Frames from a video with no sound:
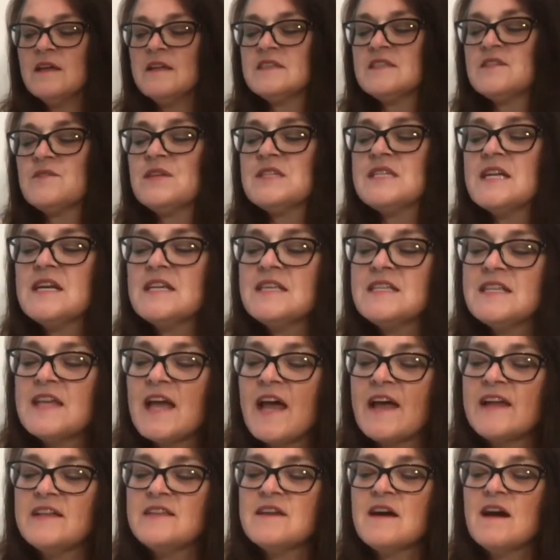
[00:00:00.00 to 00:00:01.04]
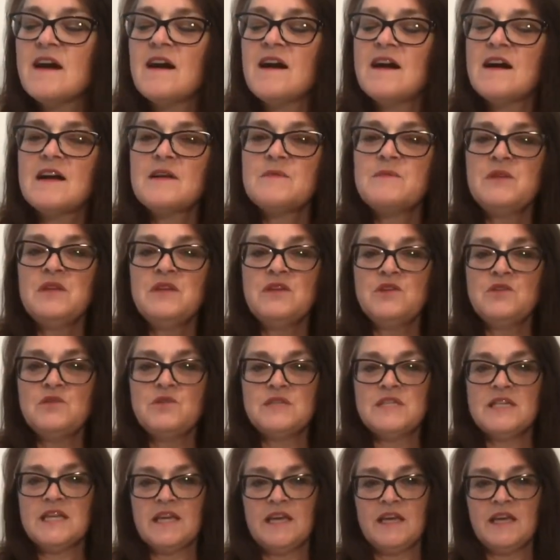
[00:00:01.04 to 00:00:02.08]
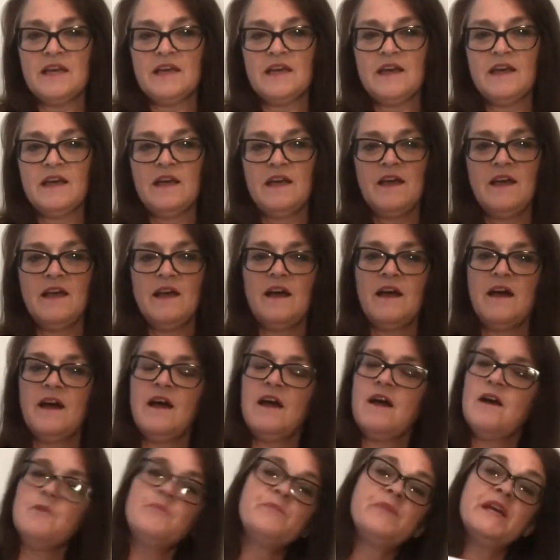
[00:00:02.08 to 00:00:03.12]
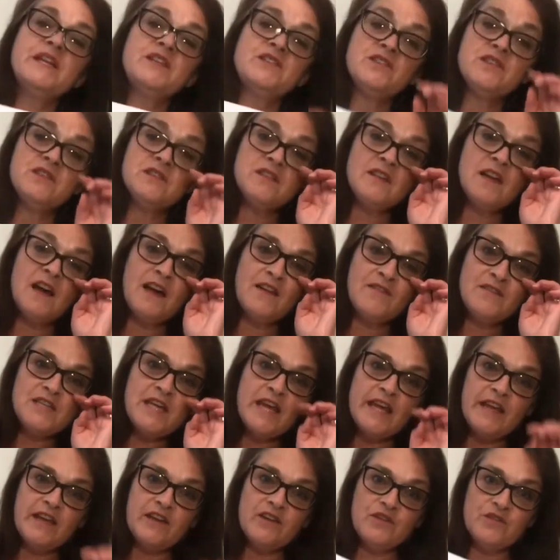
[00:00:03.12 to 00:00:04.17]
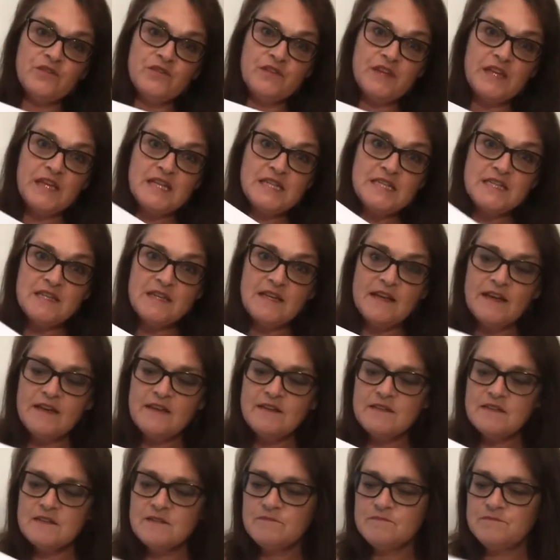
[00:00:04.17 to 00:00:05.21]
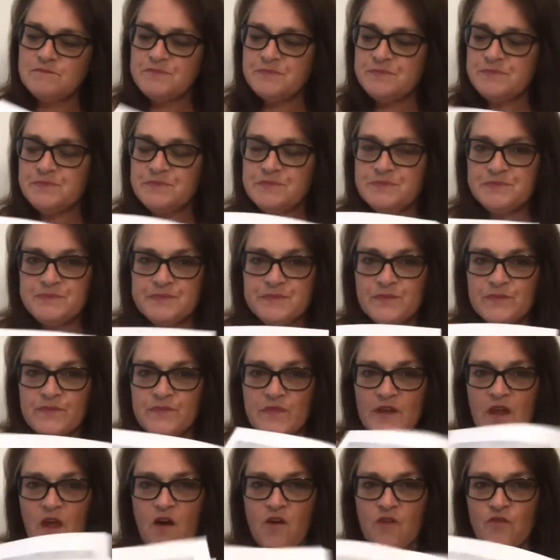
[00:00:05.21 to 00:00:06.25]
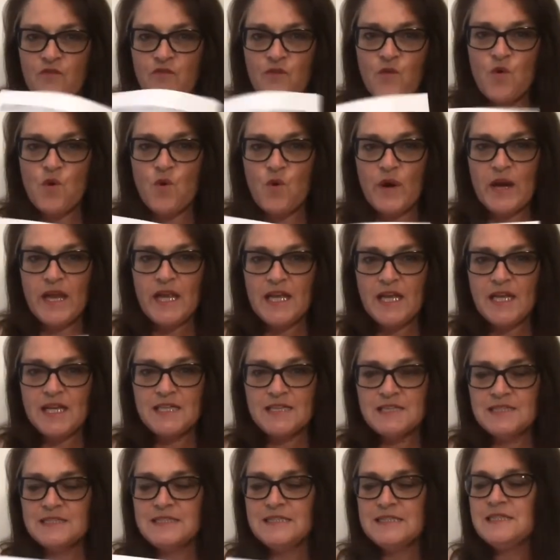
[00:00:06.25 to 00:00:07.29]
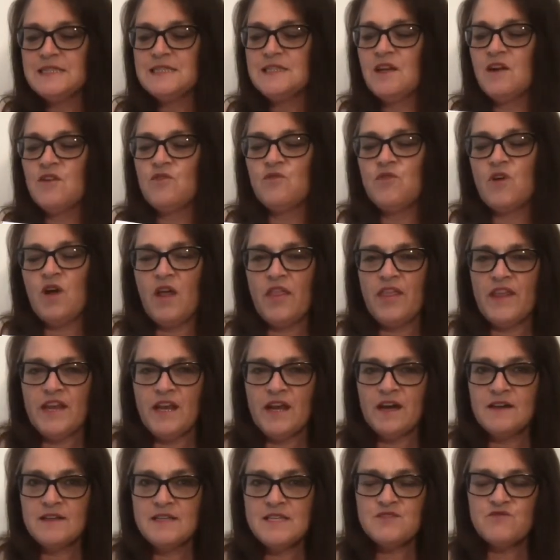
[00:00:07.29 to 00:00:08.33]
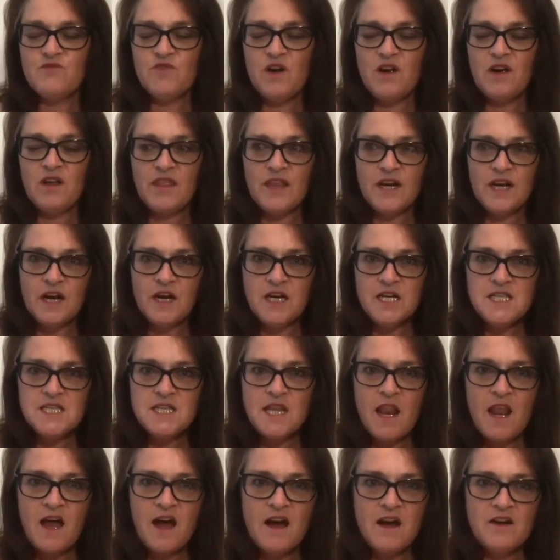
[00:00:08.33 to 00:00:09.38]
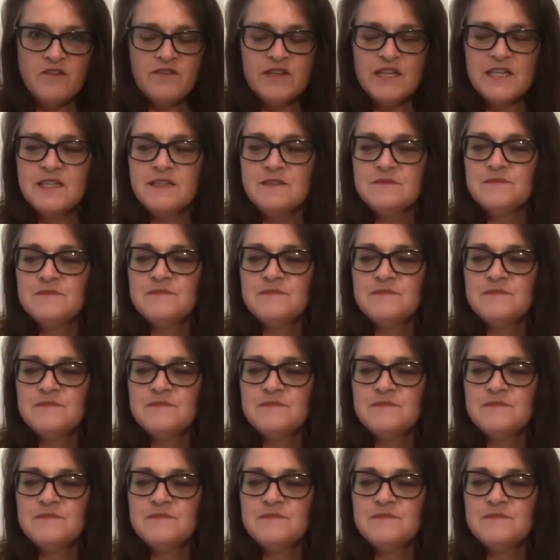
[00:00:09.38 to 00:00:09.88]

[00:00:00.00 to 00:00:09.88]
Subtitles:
So as I said, I'm using pictures that I've taken off the internet of flooring. Rather nice, lovely.